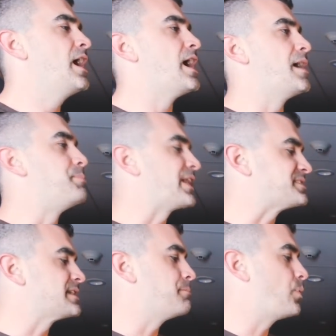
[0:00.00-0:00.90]
But
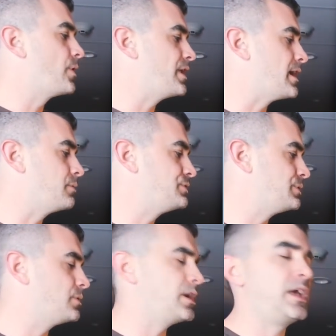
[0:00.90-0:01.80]
at some point, I will do